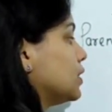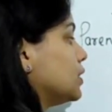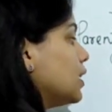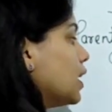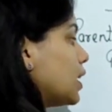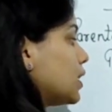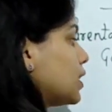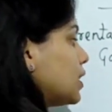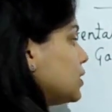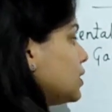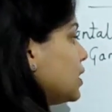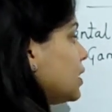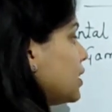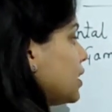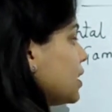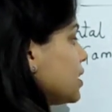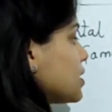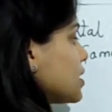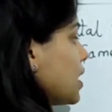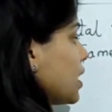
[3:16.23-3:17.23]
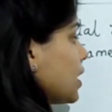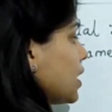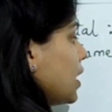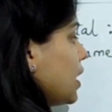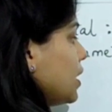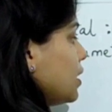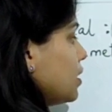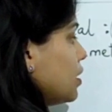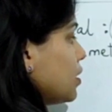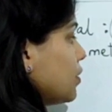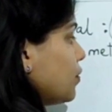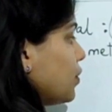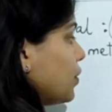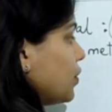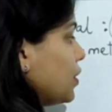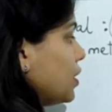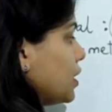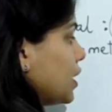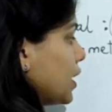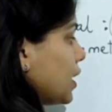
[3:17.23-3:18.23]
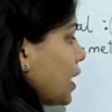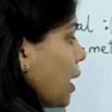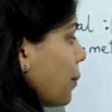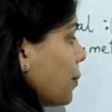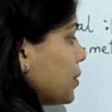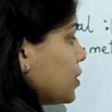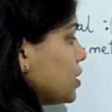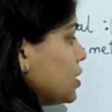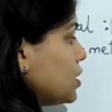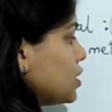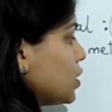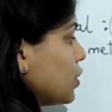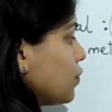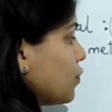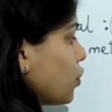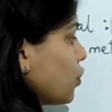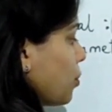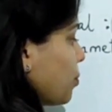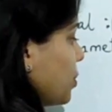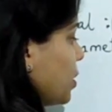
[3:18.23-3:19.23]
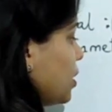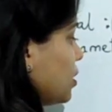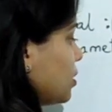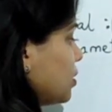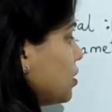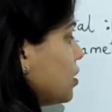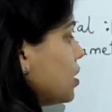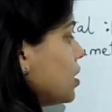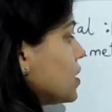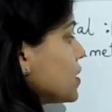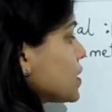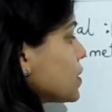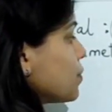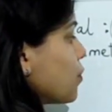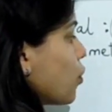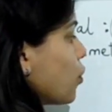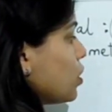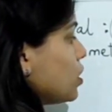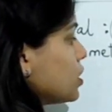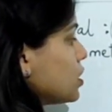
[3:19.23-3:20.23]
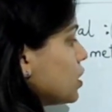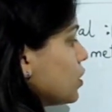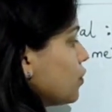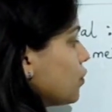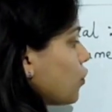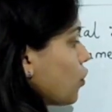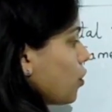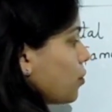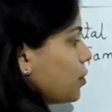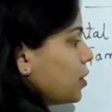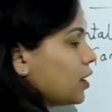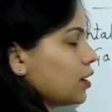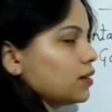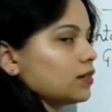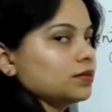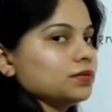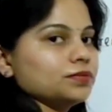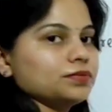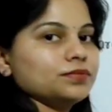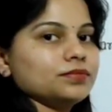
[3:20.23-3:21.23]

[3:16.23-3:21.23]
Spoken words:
The another is, again we will take capital T from here, small t from here.